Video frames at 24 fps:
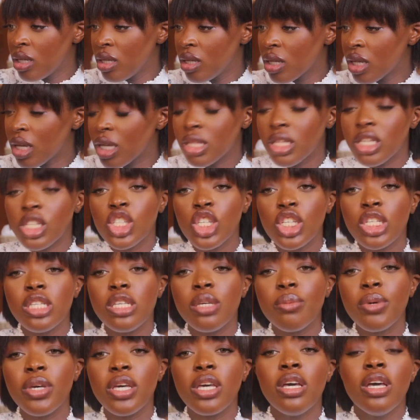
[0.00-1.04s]
I think she's
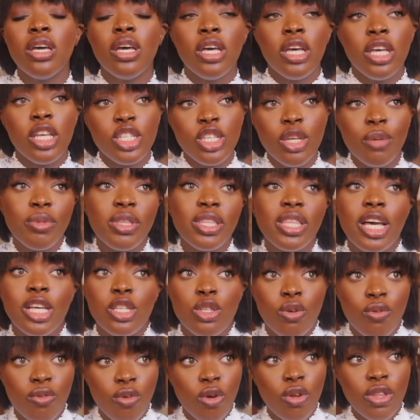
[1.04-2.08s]
sleeping. It's something that is
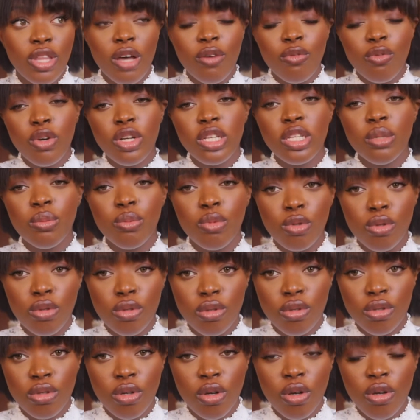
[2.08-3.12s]
unavoidable,
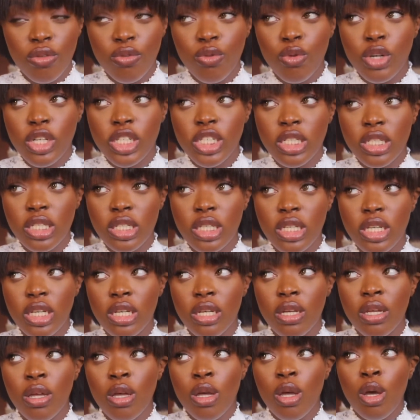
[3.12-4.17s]
unfortunately.
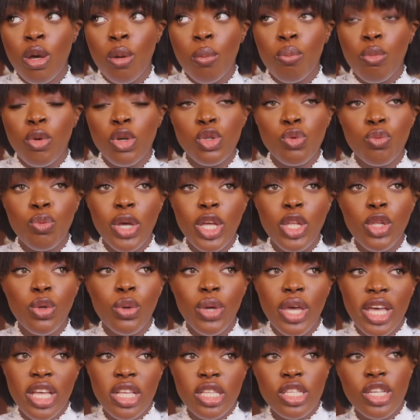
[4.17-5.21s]
But when you
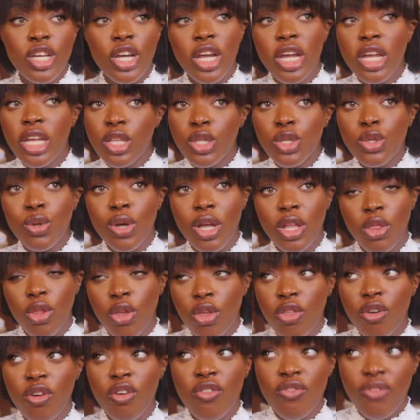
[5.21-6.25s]
enter into
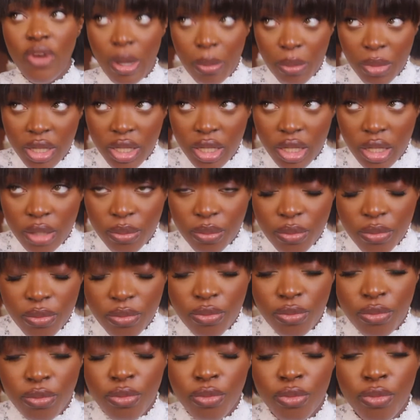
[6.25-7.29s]
another family,
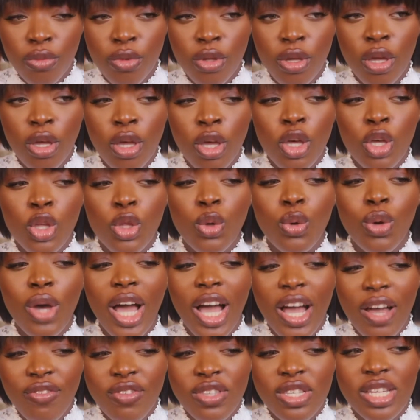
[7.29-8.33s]
you
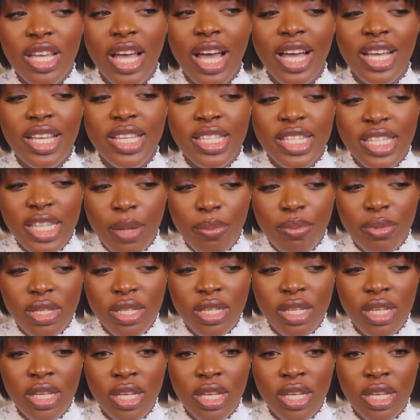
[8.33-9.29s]
have to accept